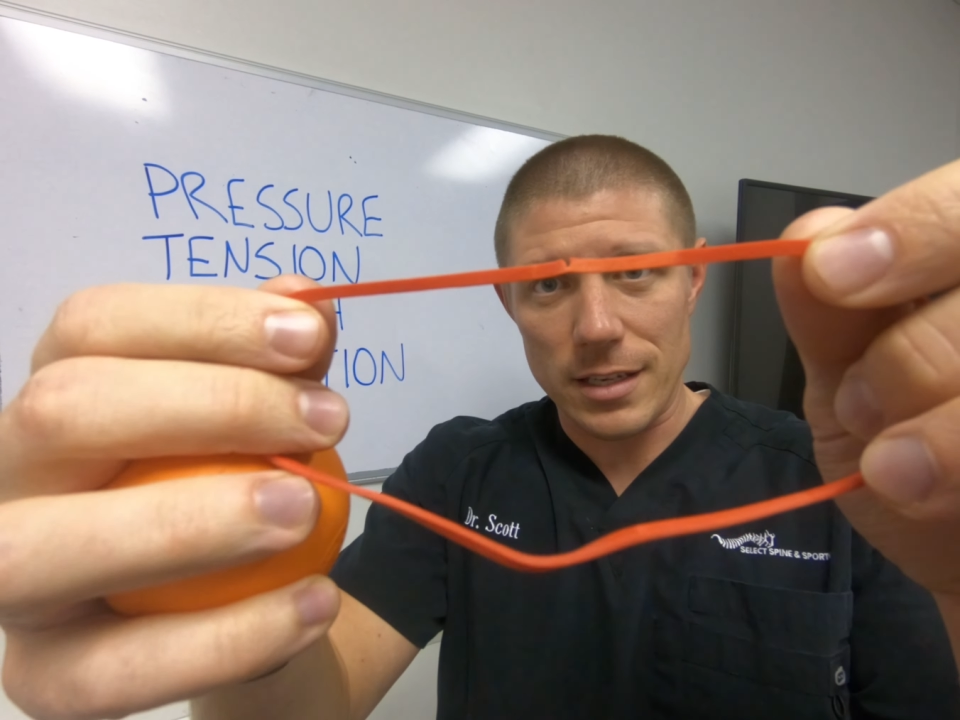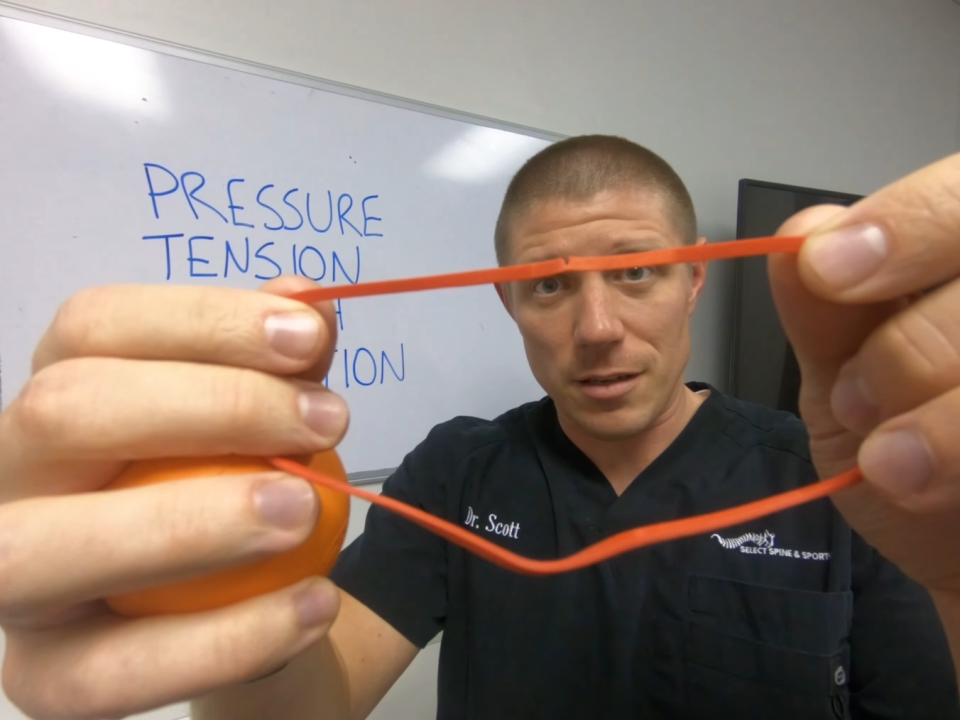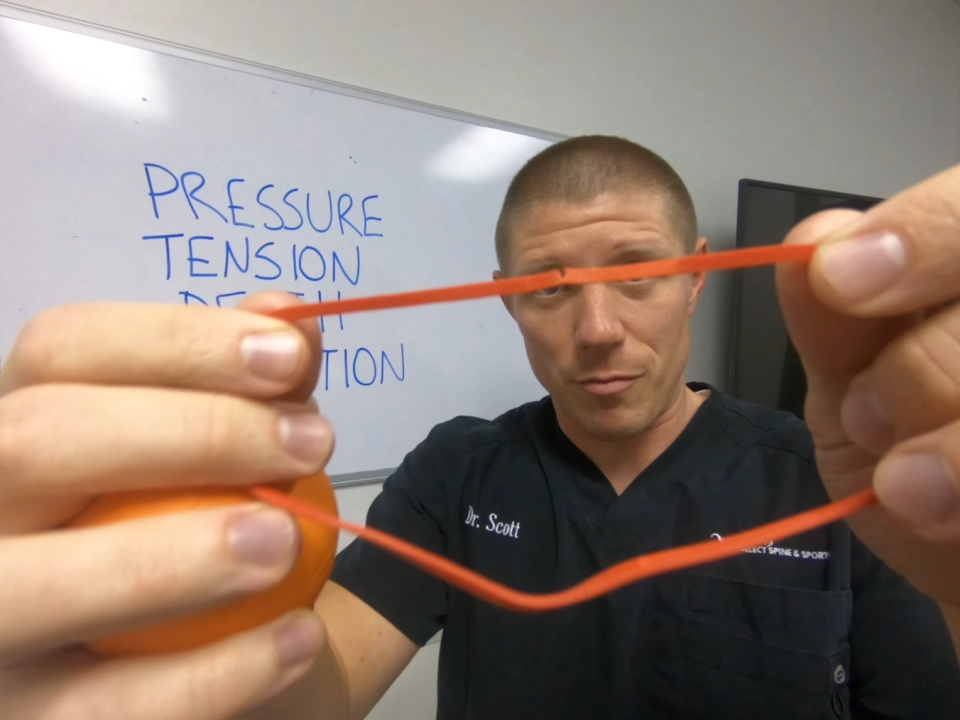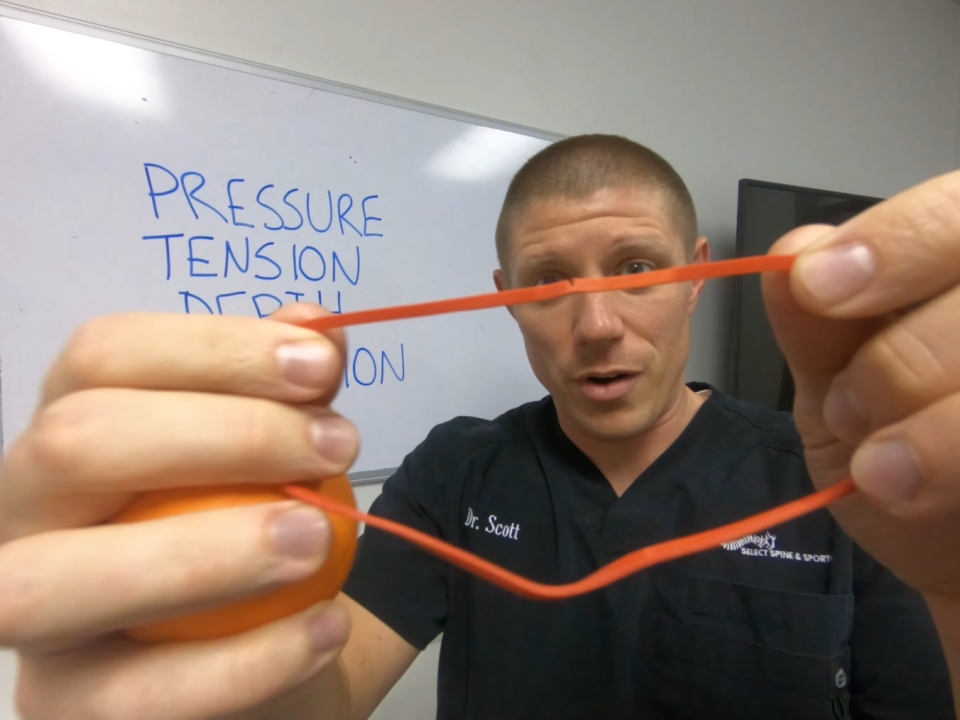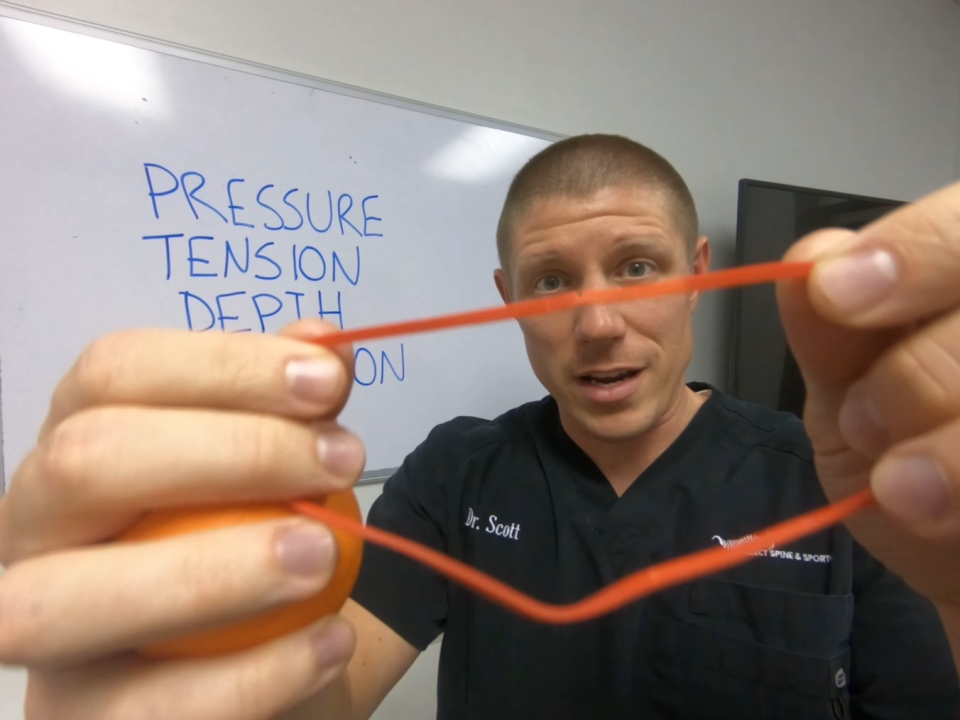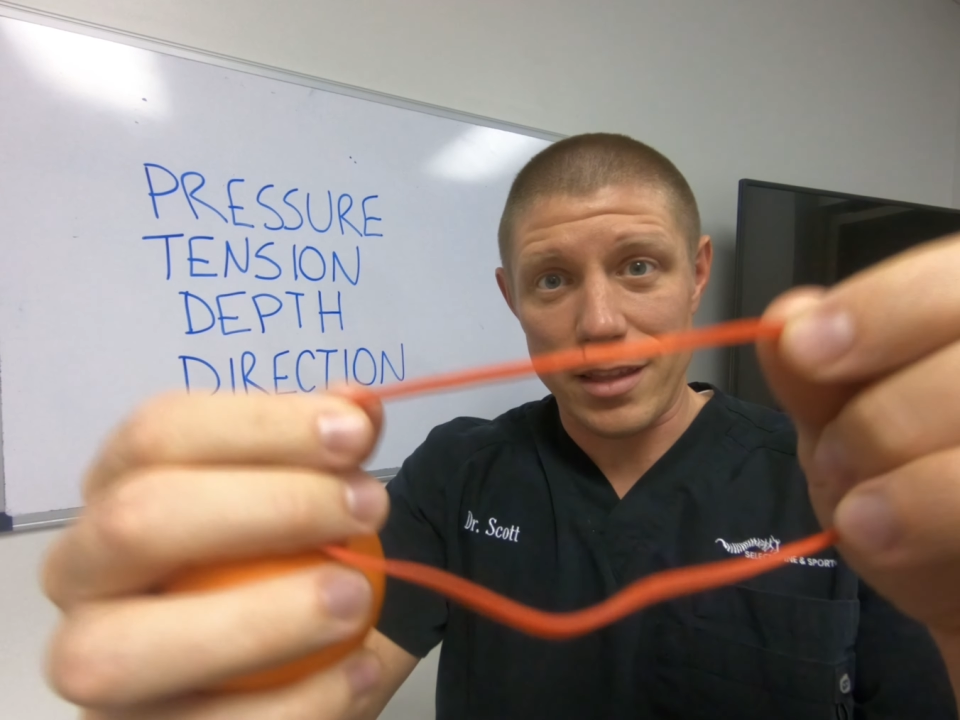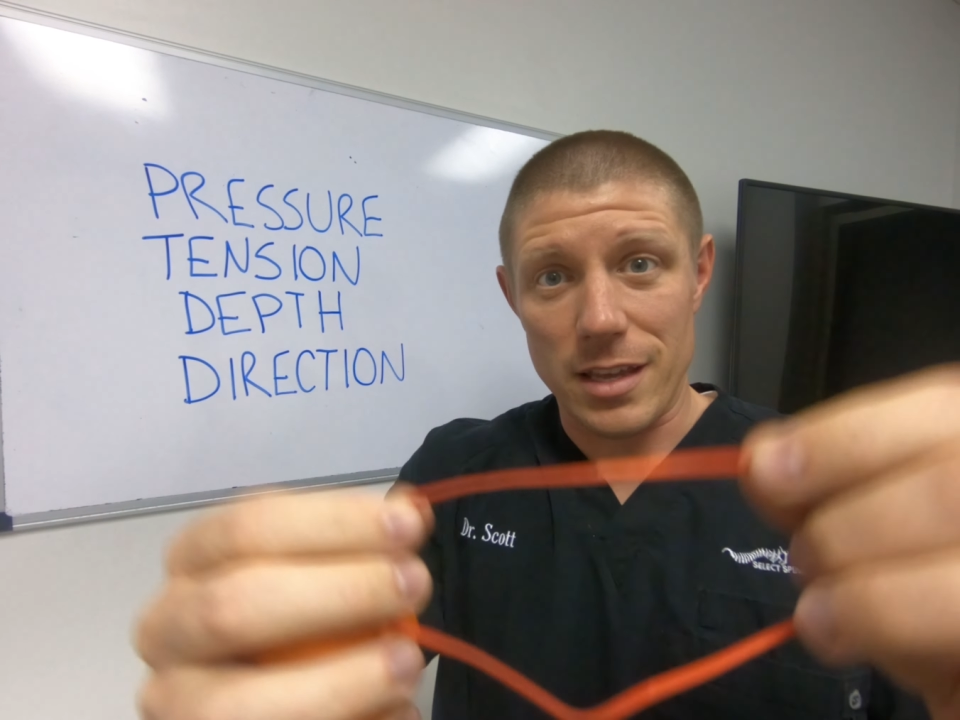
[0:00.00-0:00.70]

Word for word: to break